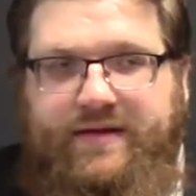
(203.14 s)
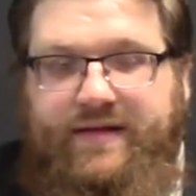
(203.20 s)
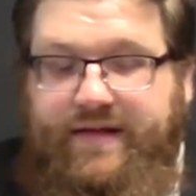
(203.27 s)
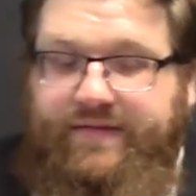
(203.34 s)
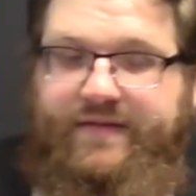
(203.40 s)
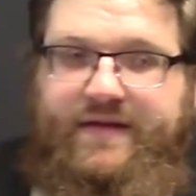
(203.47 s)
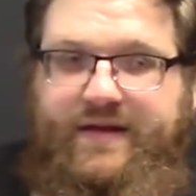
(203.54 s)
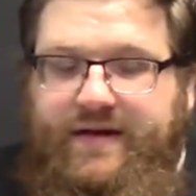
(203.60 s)

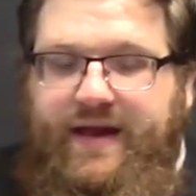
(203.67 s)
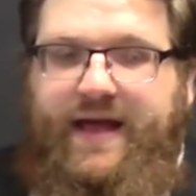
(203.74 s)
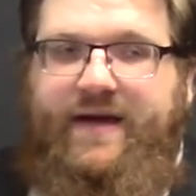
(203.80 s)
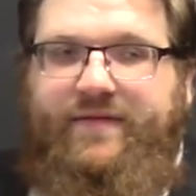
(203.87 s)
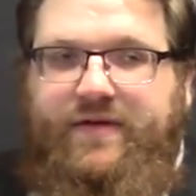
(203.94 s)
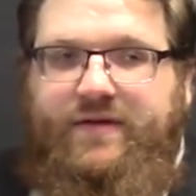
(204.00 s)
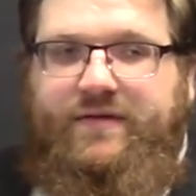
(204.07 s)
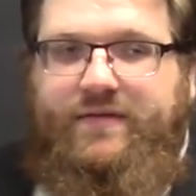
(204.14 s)
as they didn't
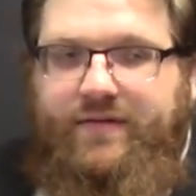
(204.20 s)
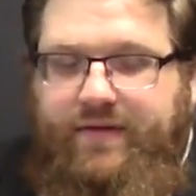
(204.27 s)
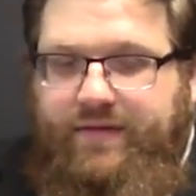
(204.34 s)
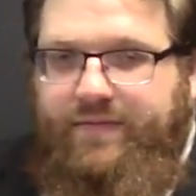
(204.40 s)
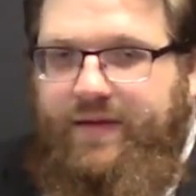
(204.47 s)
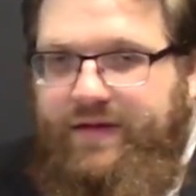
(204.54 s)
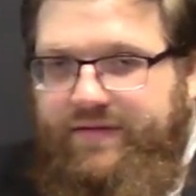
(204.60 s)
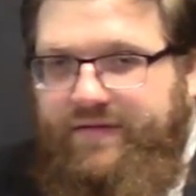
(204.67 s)
have
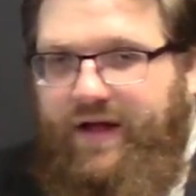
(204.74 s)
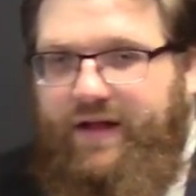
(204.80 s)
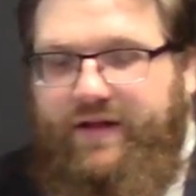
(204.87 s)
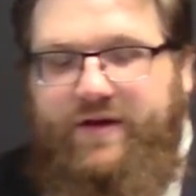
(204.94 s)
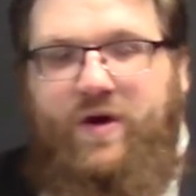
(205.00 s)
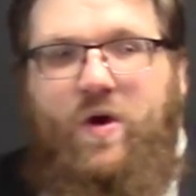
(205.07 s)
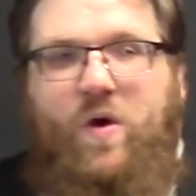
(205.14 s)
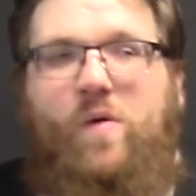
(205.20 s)
a
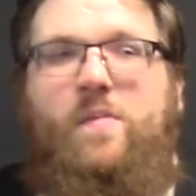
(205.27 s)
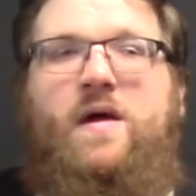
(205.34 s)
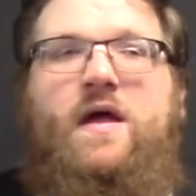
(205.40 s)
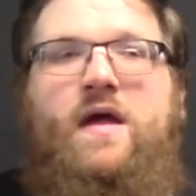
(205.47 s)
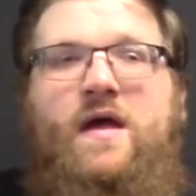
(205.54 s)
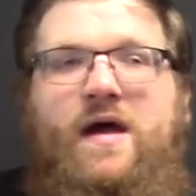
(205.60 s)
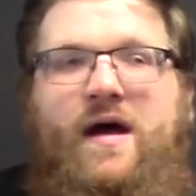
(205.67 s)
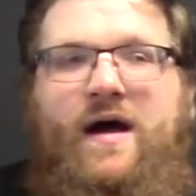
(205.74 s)
solid home,
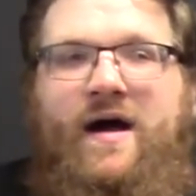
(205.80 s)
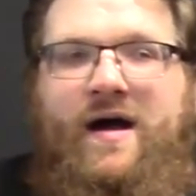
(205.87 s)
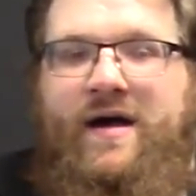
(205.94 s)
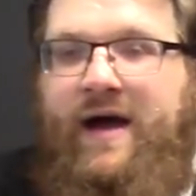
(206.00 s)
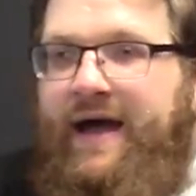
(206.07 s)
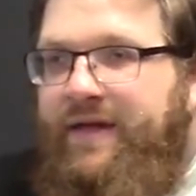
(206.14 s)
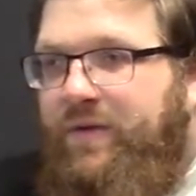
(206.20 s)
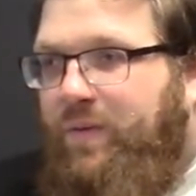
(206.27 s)

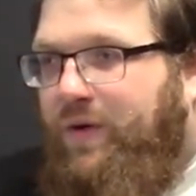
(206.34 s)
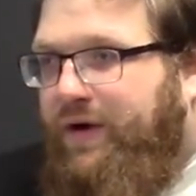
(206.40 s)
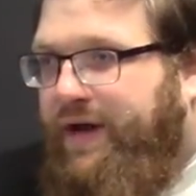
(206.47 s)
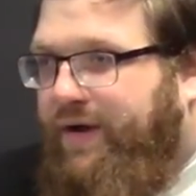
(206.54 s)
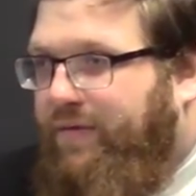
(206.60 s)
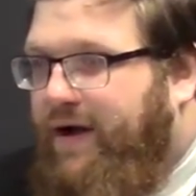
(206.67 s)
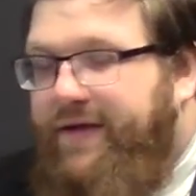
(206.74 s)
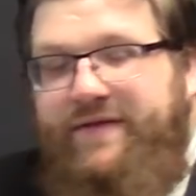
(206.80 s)
either
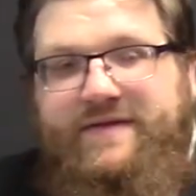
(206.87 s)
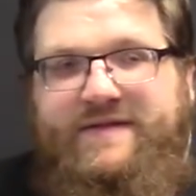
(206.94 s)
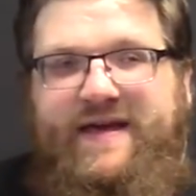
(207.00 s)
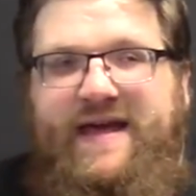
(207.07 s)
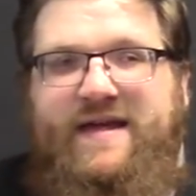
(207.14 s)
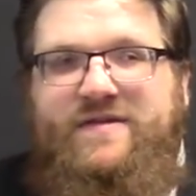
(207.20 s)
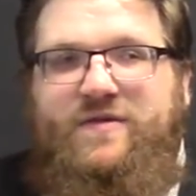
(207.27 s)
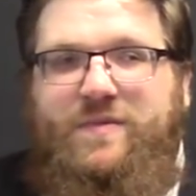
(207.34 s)
working around the
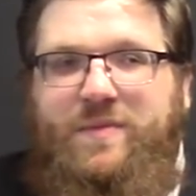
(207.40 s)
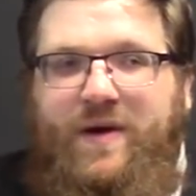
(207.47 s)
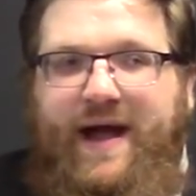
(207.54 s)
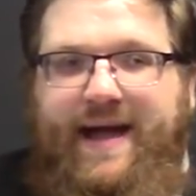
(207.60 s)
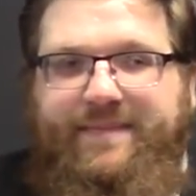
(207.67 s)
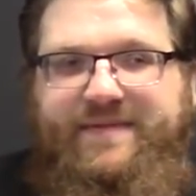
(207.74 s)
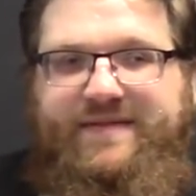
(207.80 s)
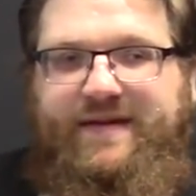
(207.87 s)
tent or
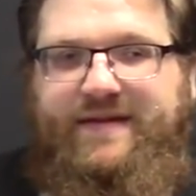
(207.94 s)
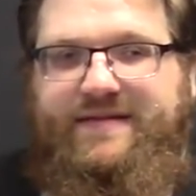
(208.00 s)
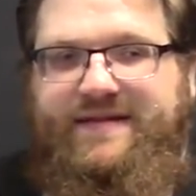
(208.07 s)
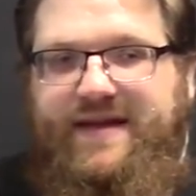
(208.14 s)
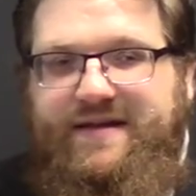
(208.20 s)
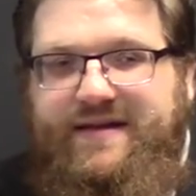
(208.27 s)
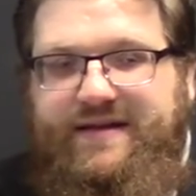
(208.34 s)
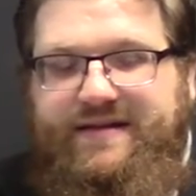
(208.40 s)
perhaps
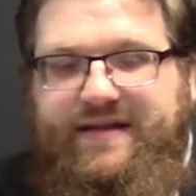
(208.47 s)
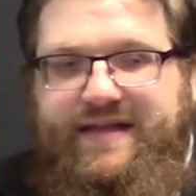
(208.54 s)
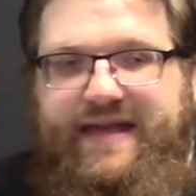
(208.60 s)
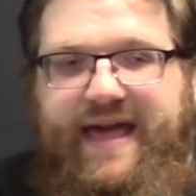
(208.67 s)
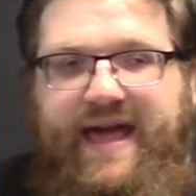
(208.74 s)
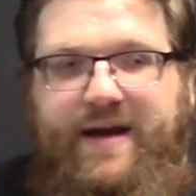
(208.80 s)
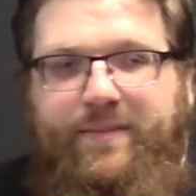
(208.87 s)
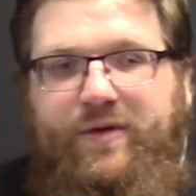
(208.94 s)
tending to
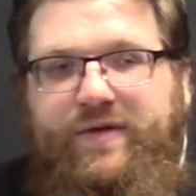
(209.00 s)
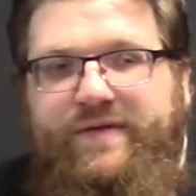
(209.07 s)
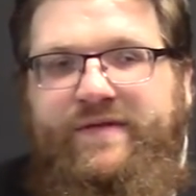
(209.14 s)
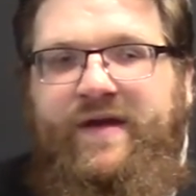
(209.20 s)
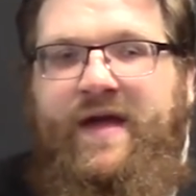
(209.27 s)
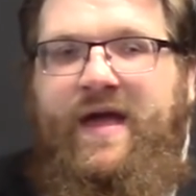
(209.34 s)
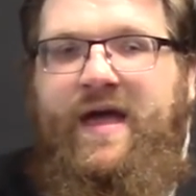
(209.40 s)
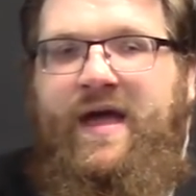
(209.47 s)
the animals.